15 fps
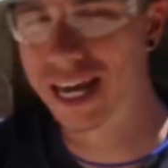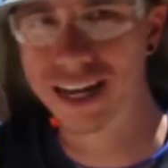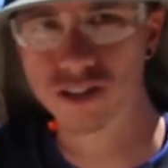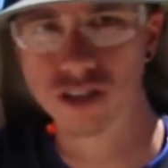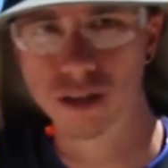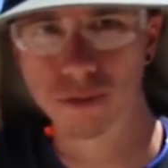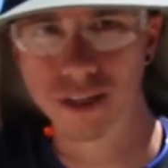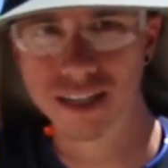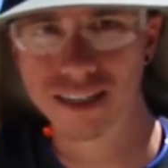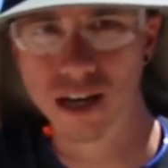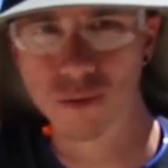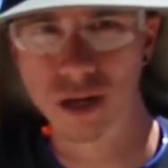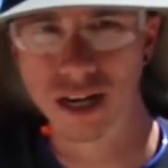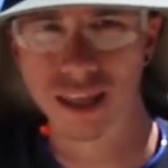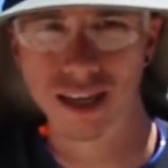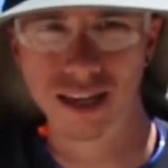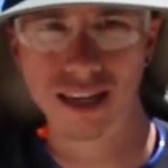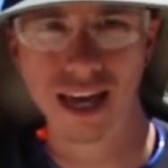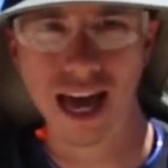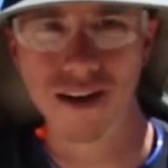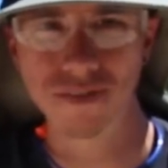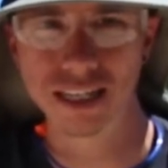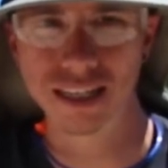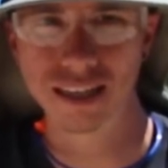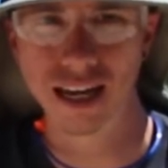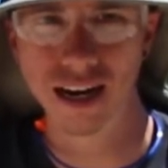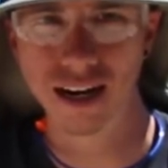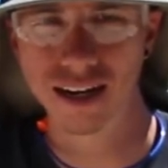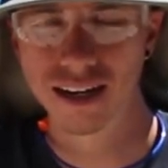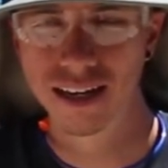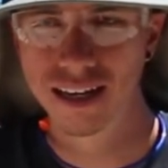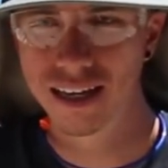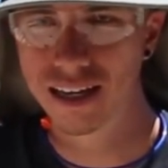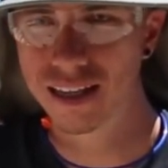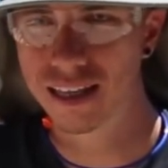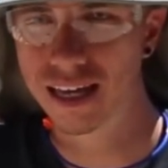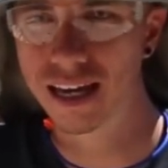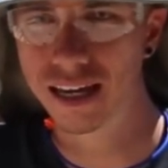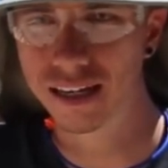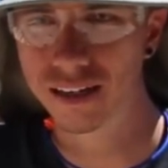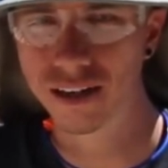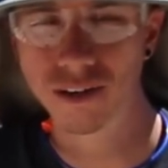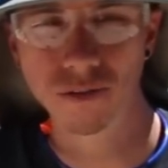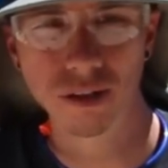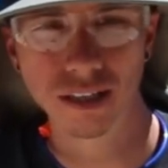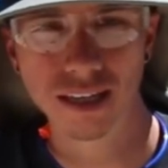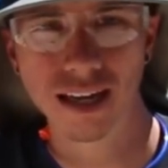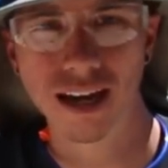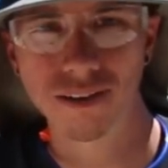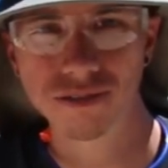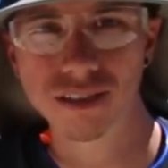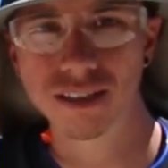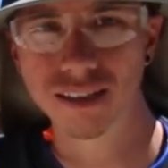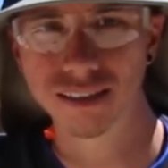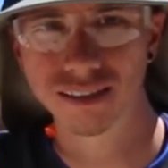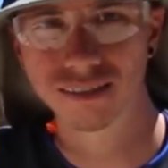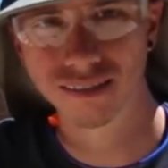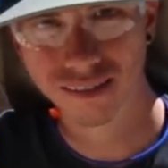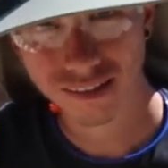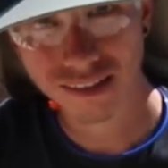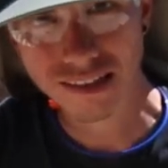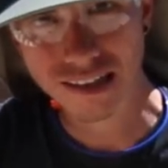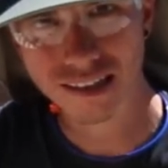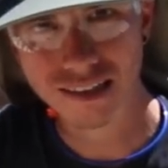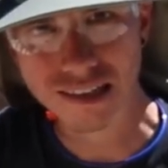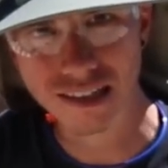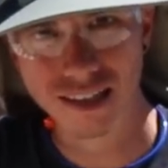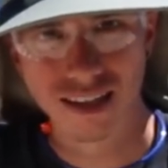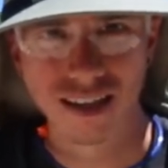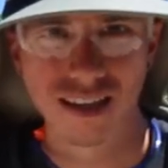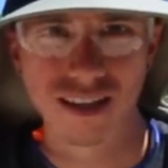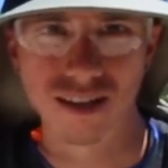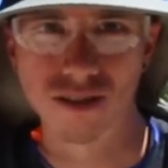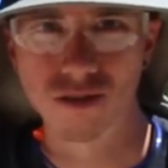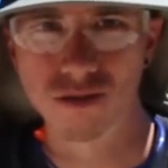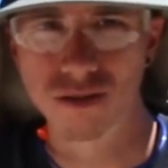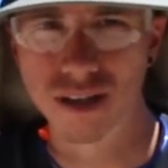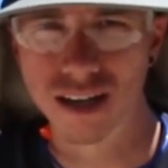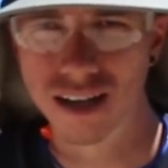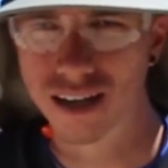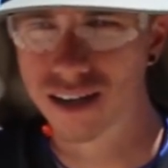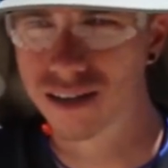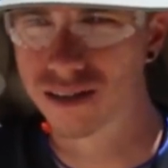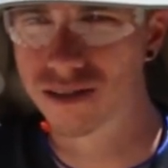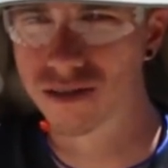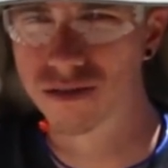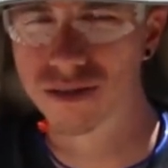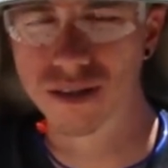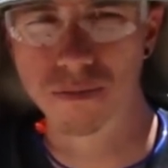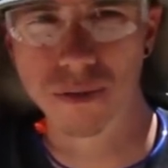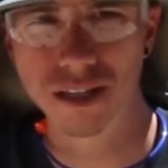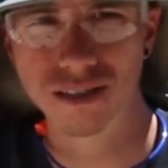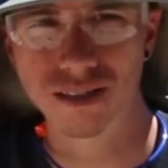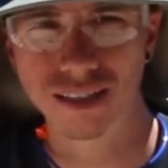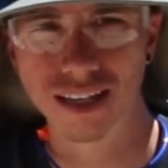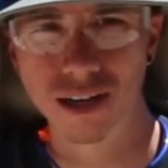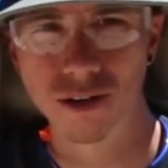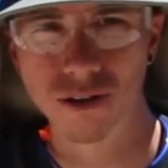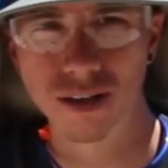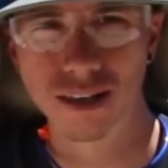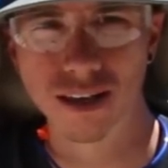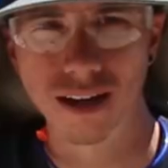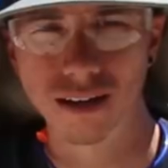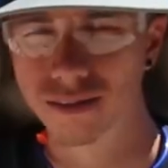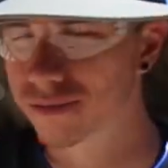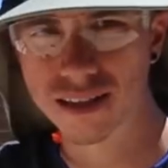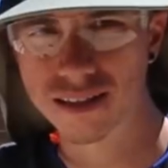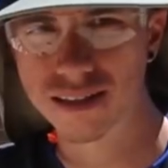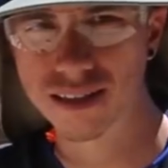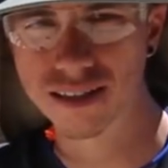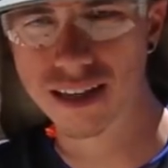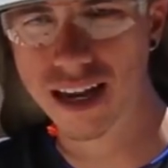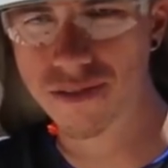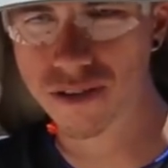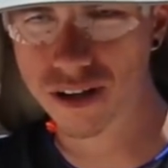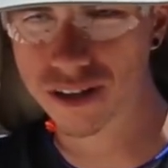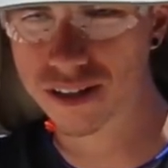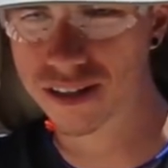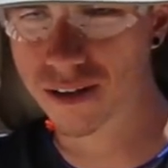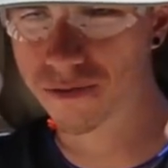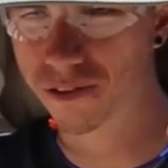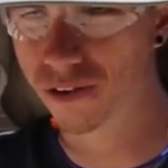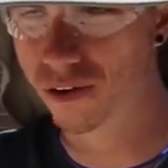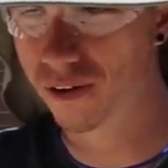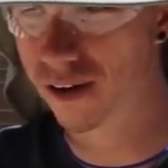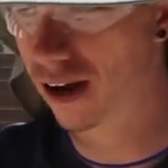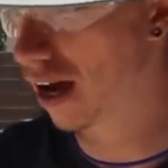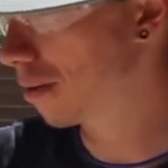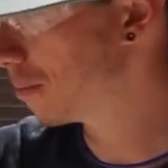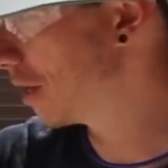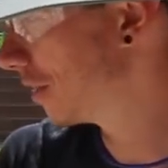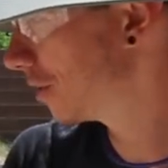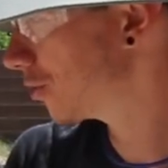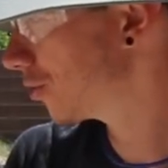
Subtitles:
I actually place that one in the cavity there, then I'll really have to use some muscle to get her in there. Since I have all the subfloor up on the